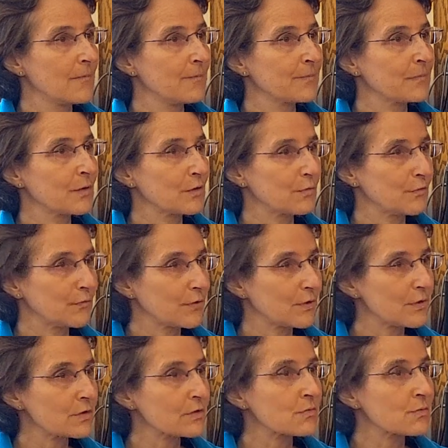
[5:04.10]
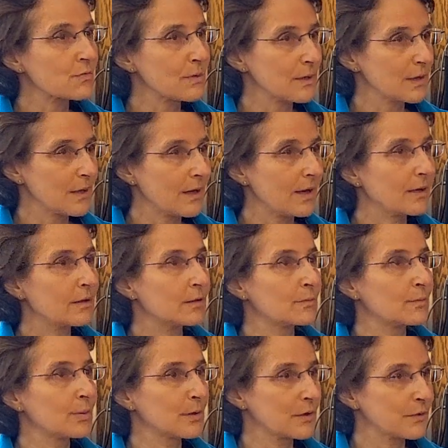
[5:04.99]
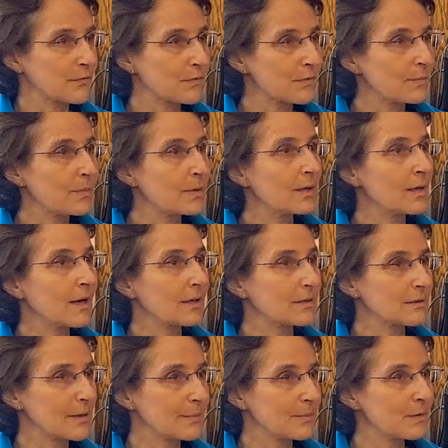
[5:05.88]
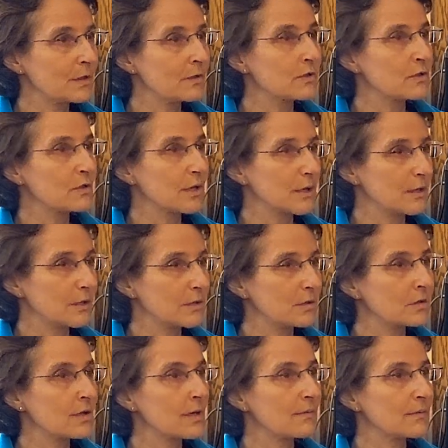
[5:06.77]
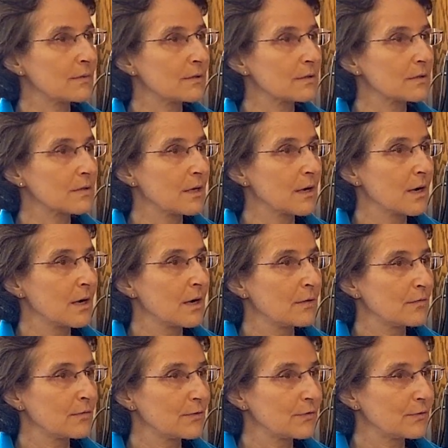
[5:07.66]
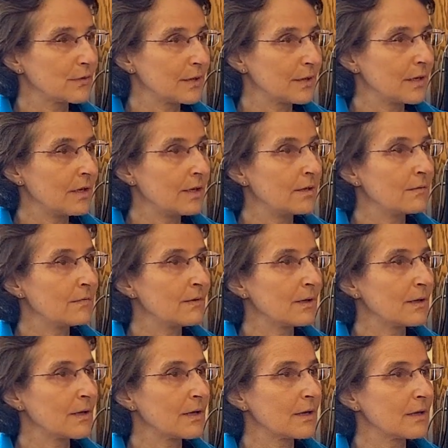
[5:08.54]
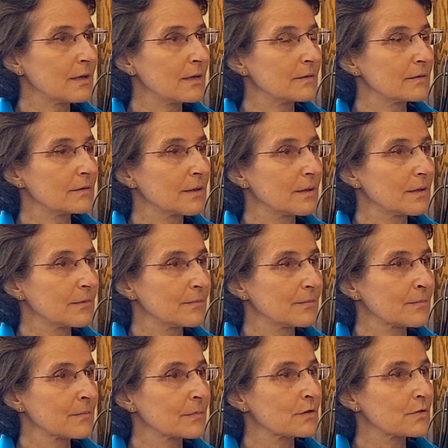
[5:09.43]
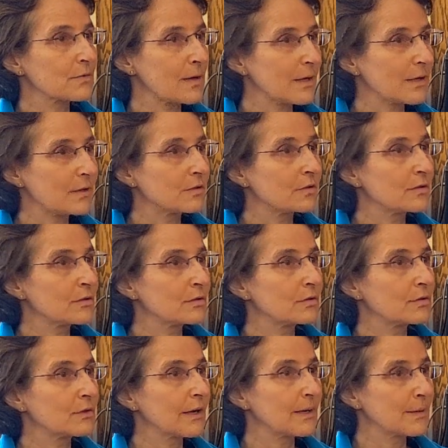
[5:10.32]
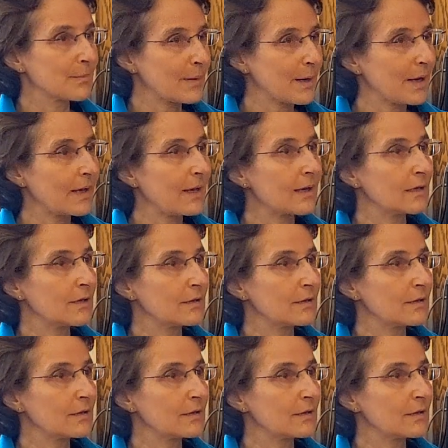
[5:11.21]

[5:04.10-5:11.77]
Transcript: the first real eye opener for me that okay. something changed. I was 15 when I okay. tried to end my life.